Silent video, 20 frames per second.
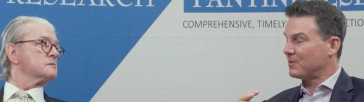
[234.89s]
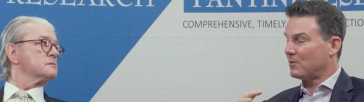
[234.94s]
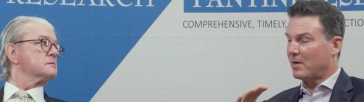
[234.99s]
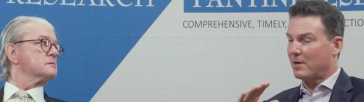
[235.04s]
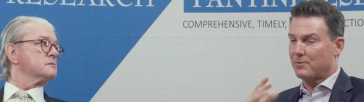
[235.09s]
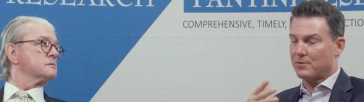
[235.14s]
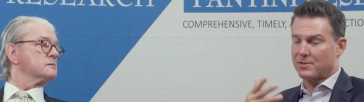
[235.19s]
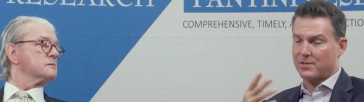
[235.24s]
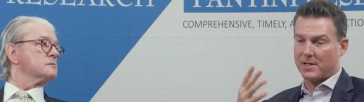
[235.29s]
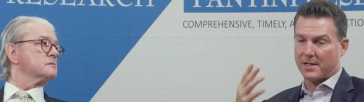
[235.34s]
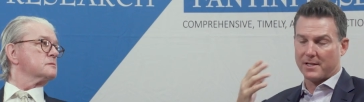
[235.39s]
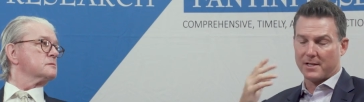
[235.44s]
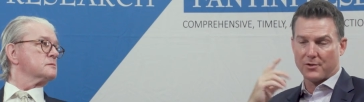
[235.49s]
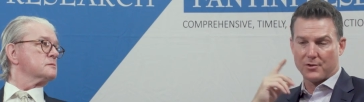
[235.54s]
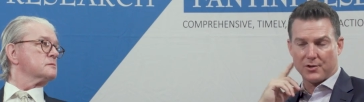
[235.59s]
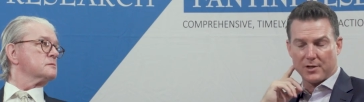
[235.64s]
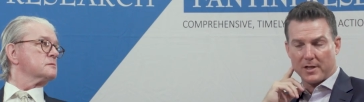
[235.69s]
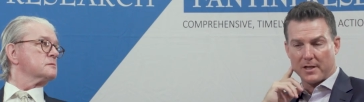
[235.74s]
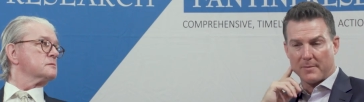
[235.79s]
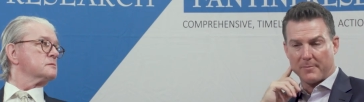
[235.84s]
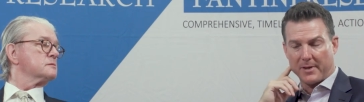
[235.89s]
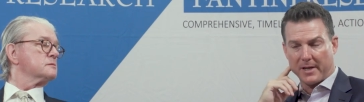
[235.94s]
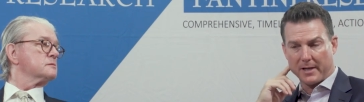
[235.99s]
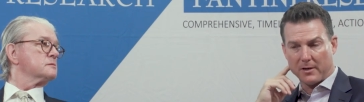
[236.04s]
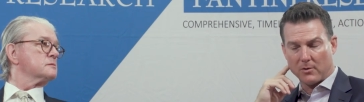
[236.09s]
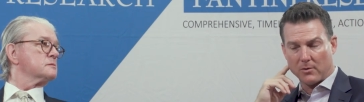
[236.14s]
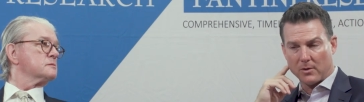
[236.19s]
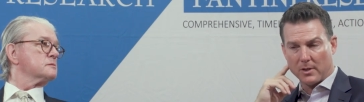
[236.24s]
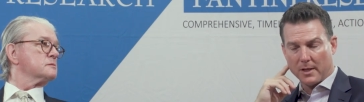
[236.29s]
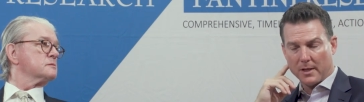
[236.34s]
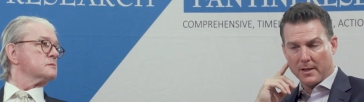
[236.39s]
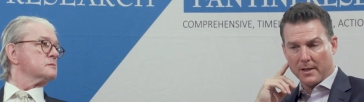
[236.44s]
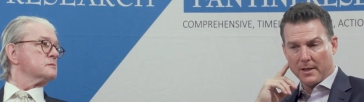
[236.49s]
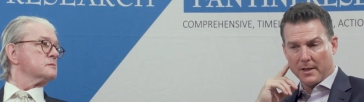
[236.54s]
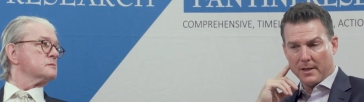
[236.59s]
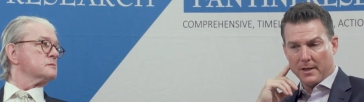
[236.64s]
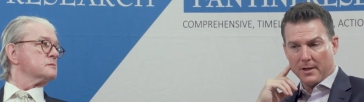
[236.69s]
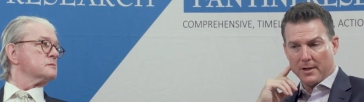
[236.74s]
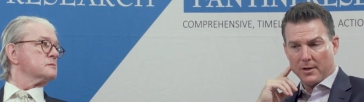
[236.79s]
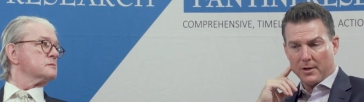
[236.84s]
Speaker 1: You know, I was saying yesterday in a panel,
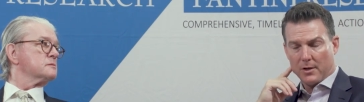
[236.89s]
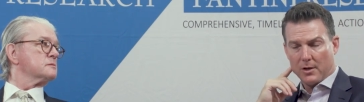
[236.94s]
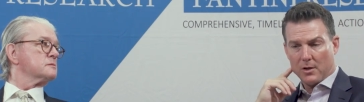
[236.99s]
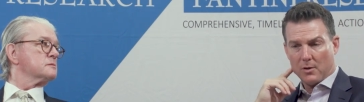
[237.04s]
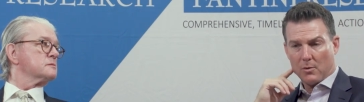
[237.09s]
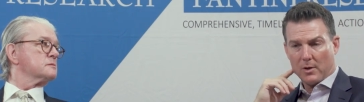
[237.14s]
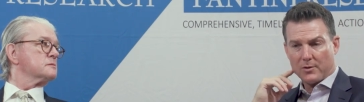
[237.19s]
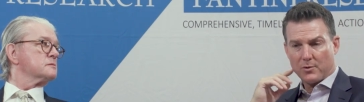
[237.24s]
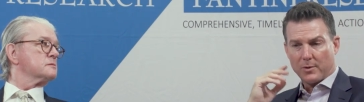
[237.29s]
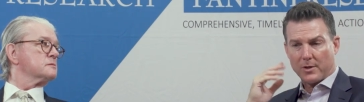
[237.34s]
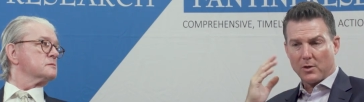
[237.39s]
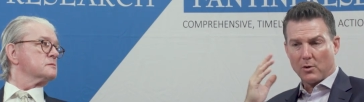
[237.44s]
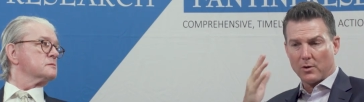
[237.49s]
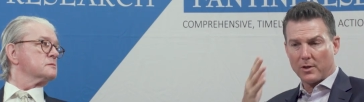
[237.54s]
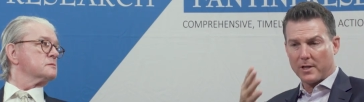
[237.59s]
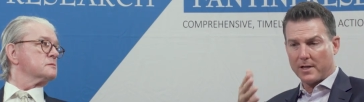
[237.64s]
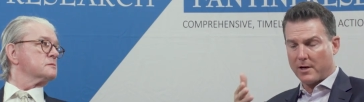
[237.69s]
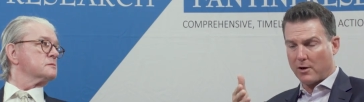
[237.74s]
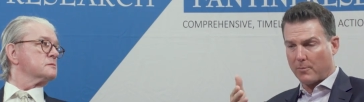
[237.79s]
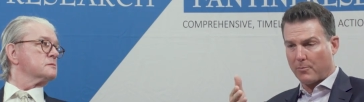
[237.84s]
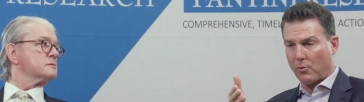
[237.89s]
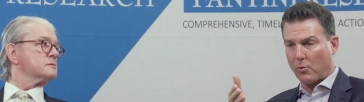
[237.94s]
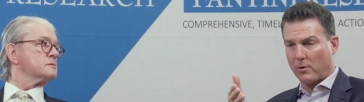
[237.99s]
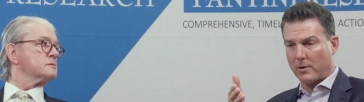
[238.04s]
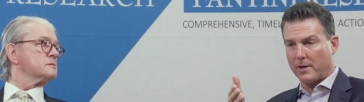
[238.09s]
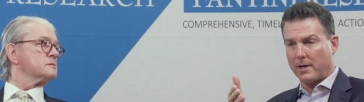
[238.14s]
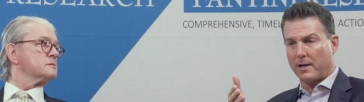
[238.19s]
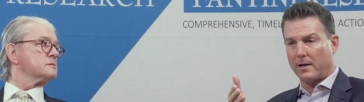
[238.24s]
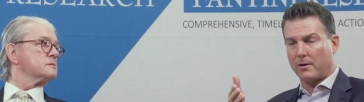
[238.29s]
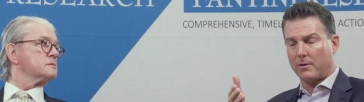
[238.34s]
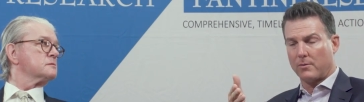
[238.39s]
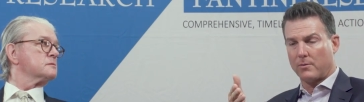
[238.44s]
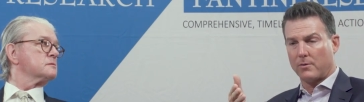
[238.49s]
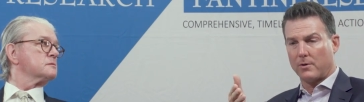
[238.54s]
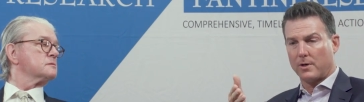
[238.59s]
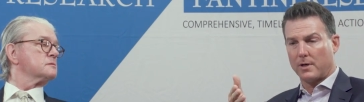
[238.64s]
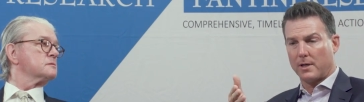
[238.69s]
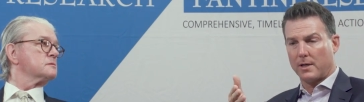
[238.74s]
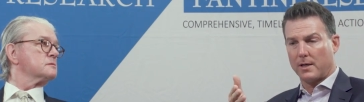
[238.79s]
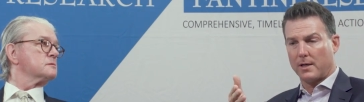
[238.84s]
you know, as we go to the airport now,
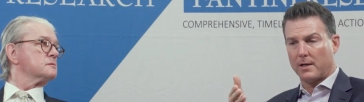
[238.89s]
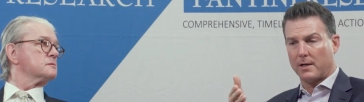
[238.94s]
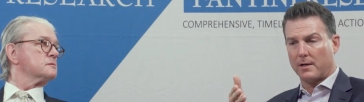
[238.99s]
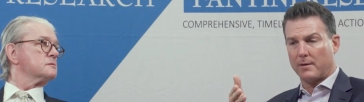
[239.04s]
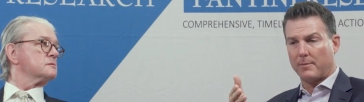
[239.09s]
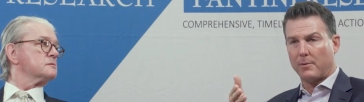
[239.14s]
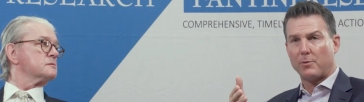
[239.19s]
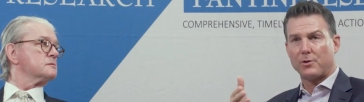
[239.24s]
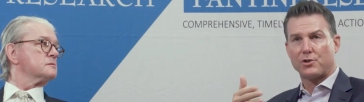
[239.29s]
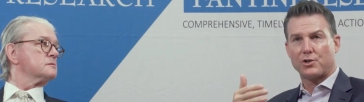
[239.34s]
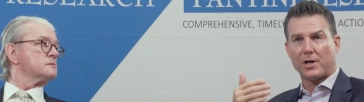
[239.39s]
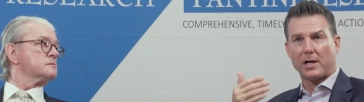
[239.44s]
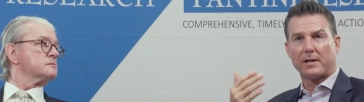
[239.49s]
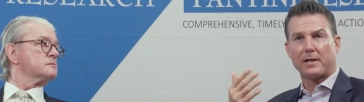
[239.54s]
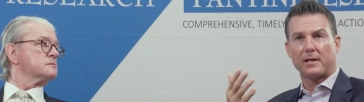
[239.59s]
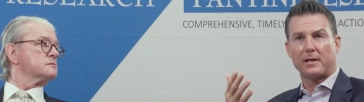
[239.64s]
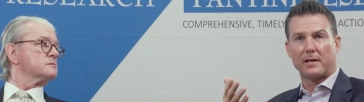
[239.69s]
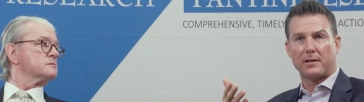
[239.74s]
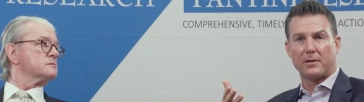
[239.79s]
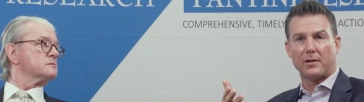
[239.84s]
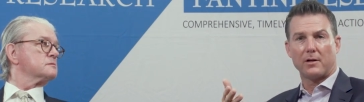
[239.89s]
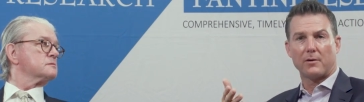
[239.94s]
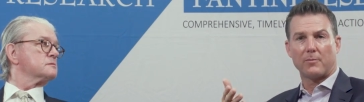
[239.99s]
um, and we check in at the